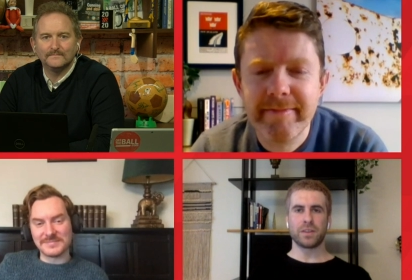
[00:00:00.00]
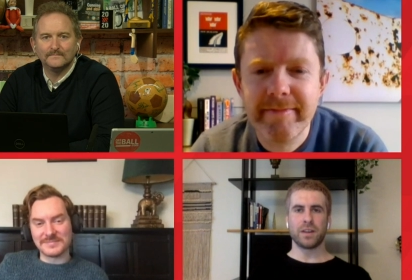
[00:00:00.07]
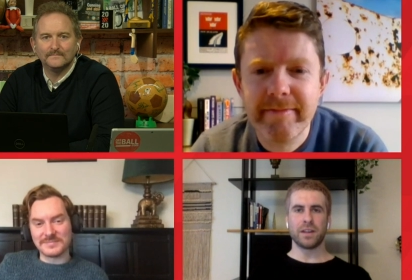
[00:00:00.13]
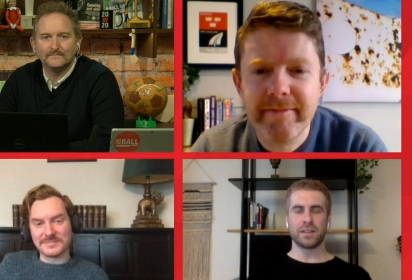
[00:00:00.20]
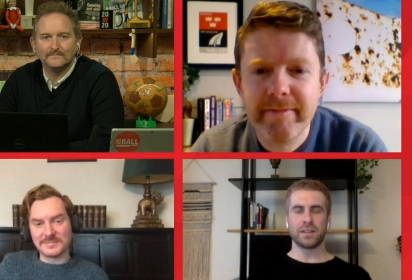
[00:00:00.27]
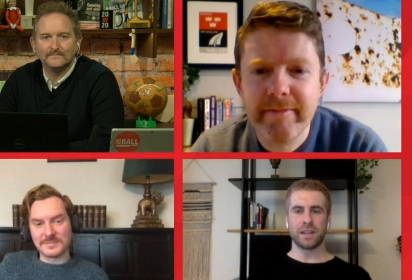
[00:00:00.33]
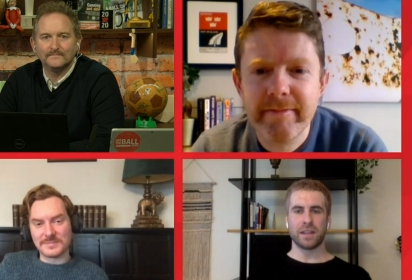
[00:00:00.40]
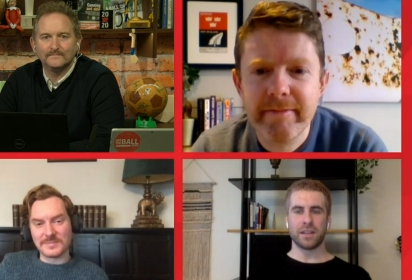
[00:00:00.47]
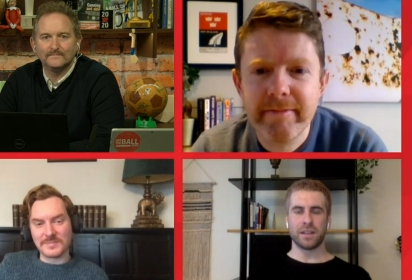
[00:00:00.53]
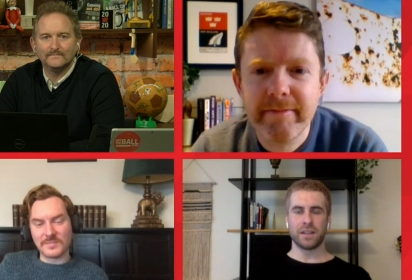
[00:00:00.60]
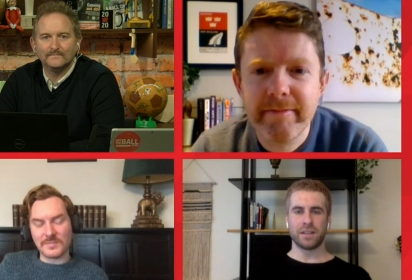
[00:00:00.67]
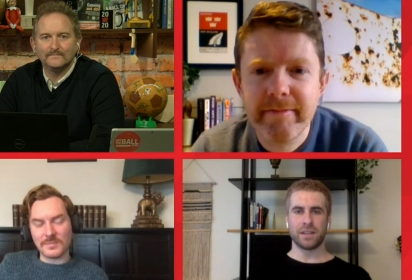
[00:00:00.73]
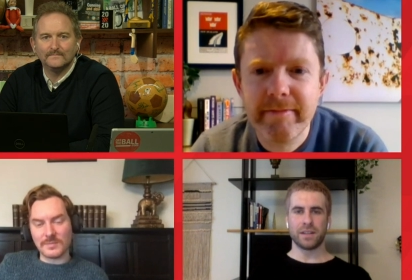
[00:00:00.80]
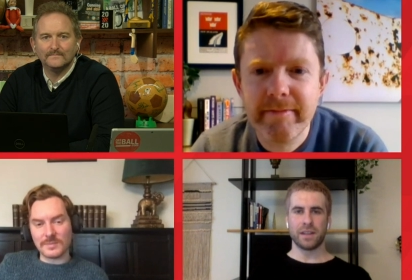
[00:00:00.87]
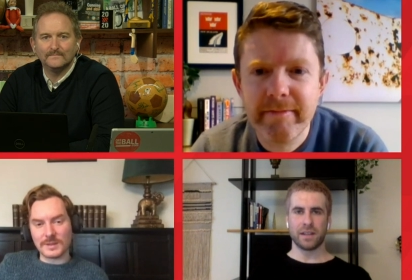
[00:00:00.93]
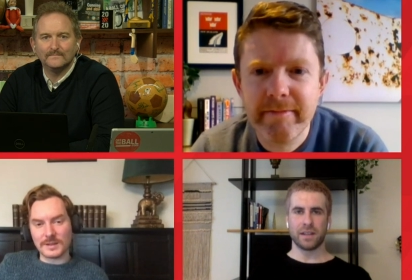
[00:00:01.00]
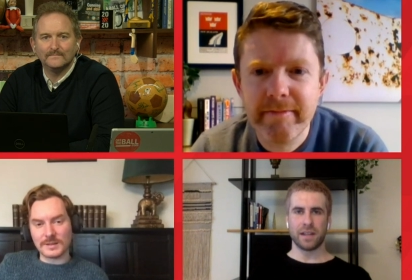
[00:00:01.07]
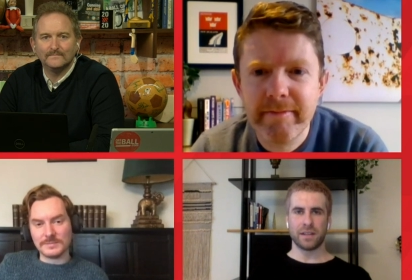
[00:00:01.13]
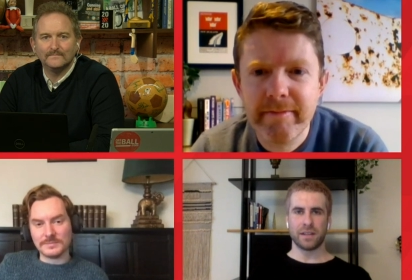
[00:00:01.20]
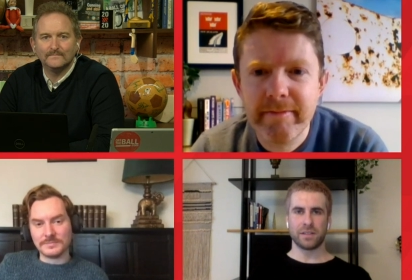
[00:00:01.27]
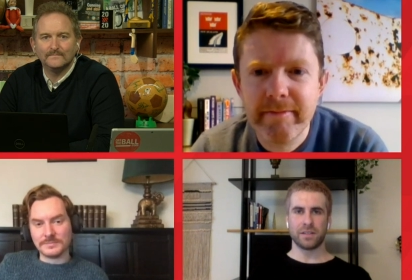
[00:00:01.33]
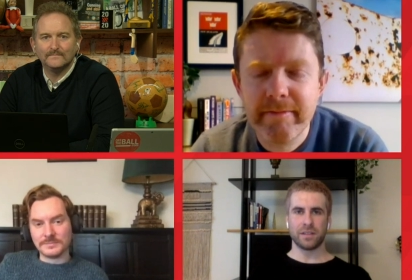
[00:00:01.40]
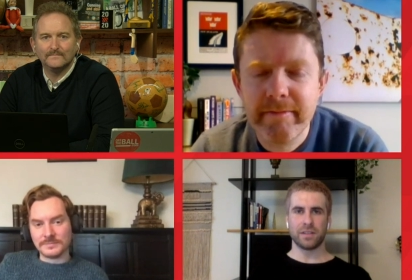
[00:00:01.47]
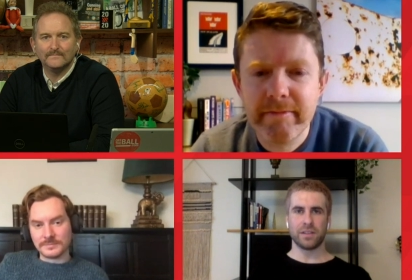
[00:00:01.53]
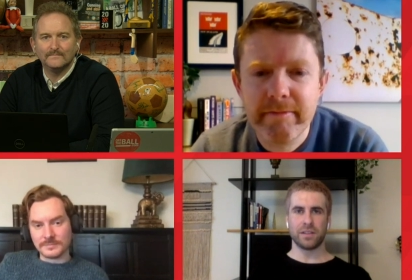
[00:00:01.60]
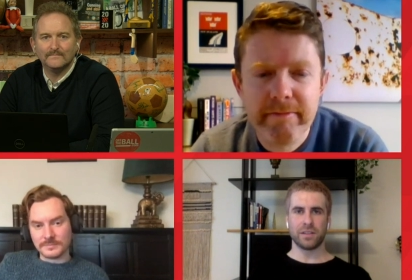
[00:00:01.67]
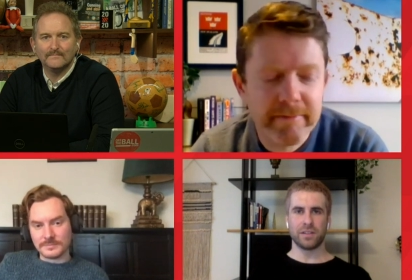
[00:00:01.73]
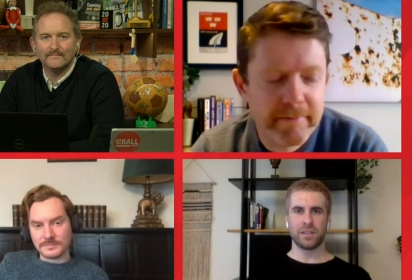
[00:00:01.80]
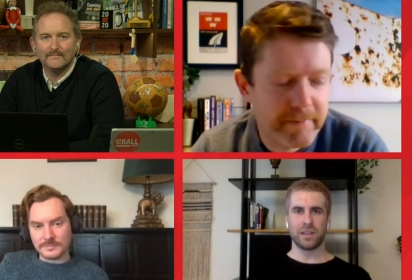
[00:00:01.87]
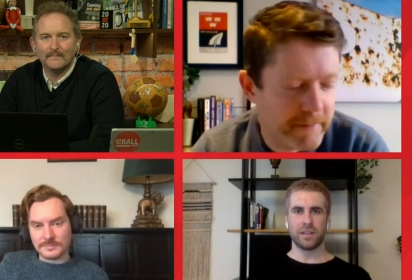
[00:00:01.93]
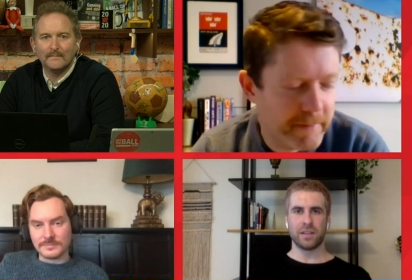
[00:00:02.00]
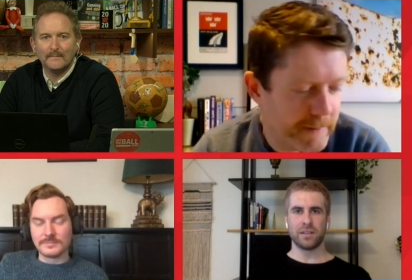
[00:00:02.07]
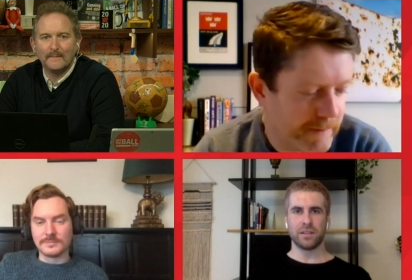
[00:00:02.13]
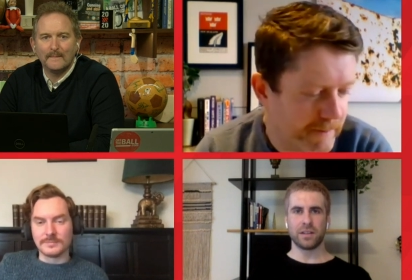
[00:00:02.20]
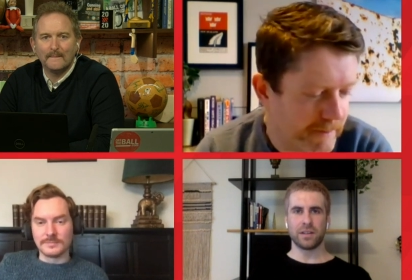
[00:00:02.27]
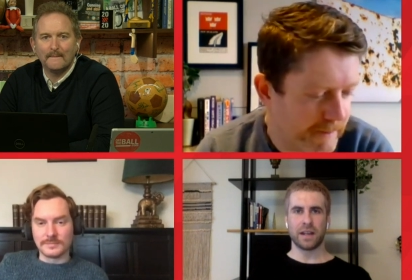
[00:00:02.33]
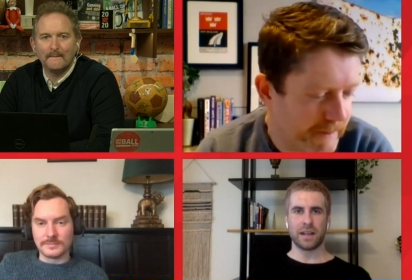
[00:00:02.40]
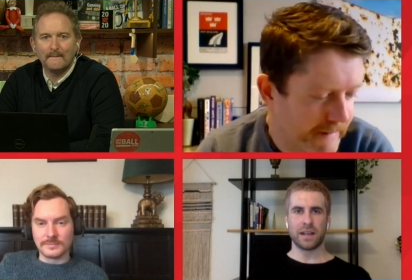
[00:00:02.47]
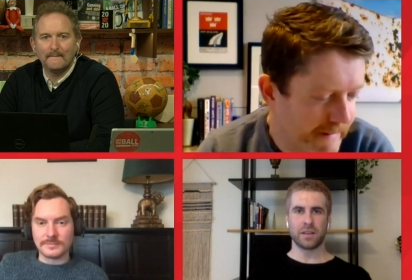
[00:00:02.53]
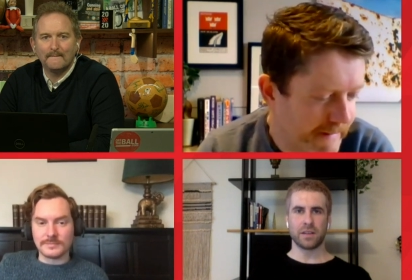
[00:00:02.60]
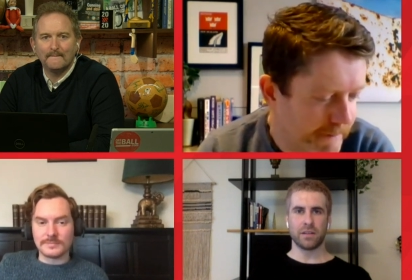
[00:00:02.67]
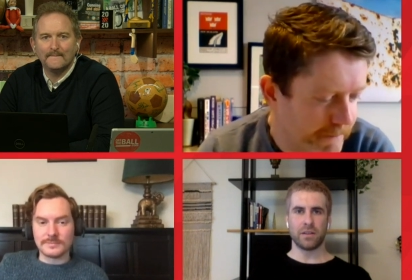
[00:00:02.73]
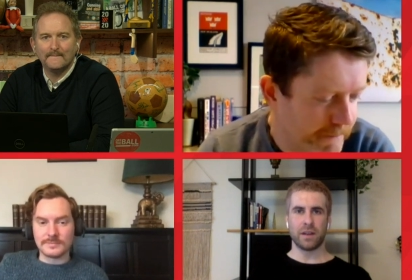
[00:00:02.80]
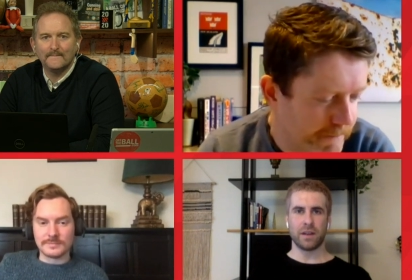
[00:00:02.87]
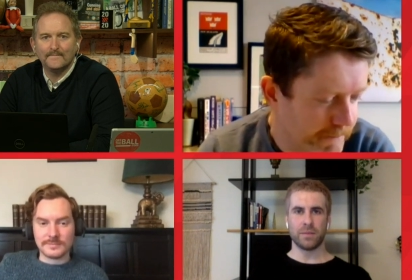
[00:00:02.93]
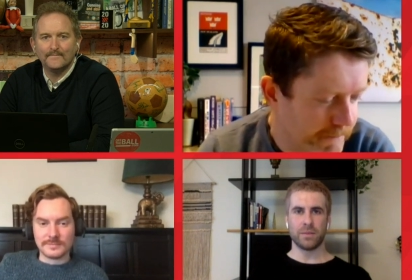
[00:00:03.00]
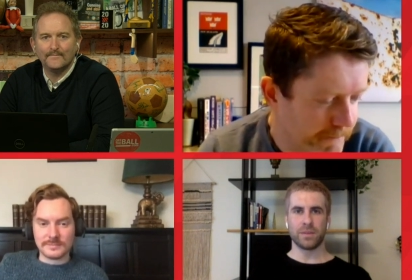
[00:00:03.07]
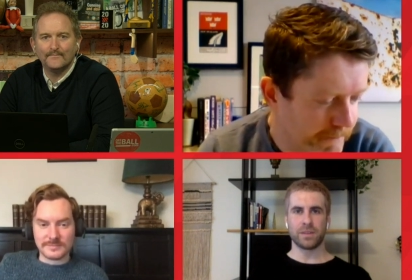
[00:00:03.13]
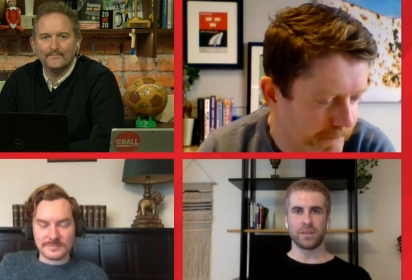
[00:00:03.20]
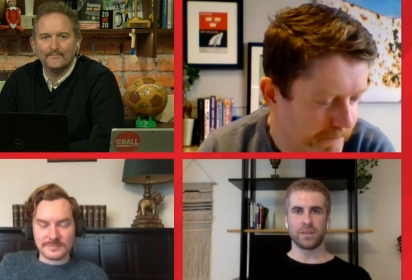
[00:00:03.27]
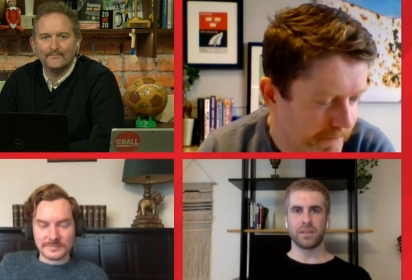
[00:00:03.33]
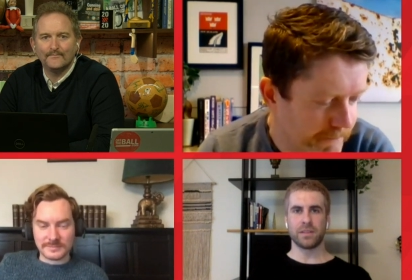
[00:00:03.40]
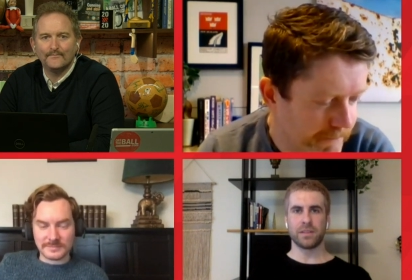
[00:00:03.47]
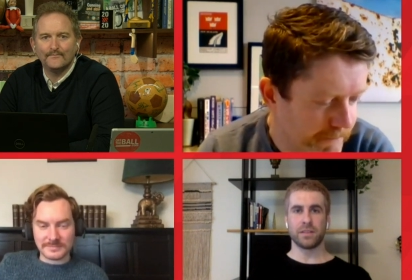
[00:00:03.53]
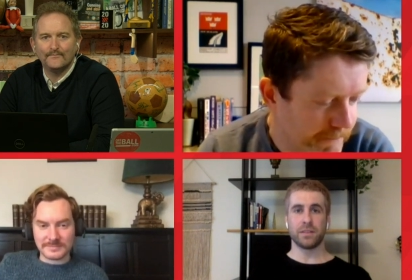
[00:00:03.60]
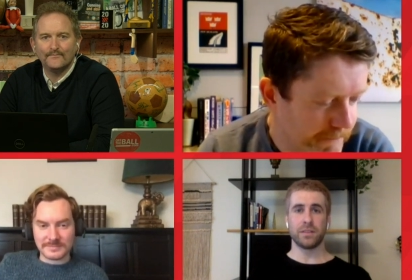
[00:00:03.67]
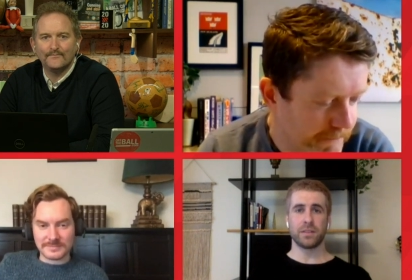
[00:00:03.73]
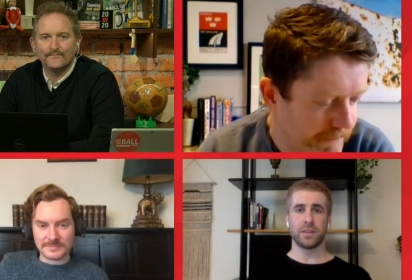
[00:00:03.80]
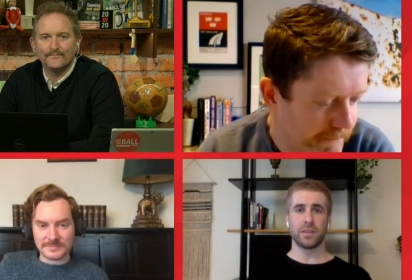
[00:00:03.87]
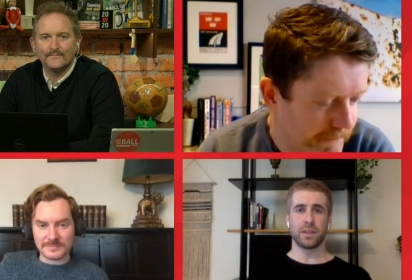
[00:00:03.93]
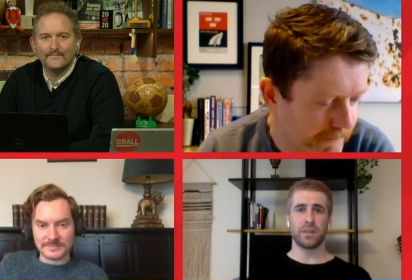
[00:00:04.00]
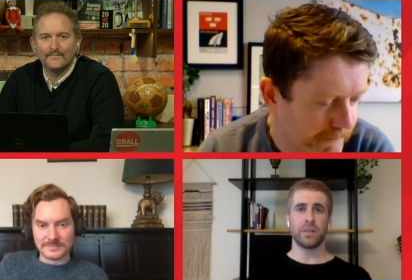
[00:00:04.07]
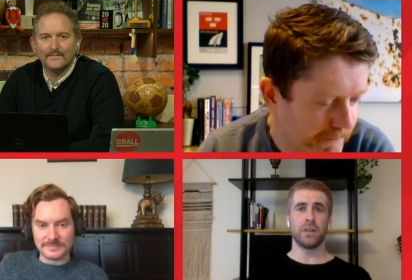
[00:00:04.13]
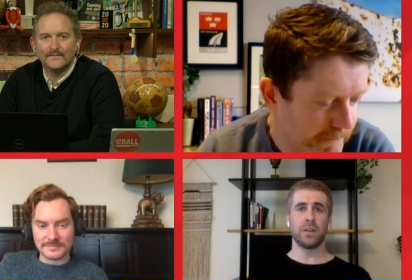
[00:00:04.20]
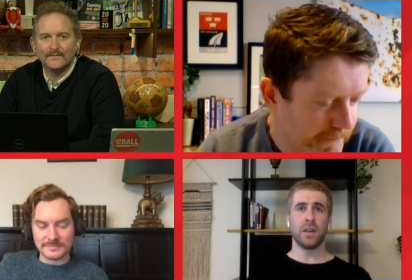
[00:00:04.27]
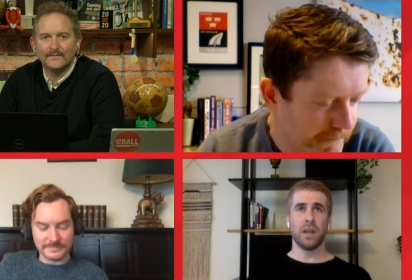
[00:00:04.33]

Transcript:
Speaker 1: stylish now these days, lads. You see younger lads going around with mustaches, and it looks quite cool.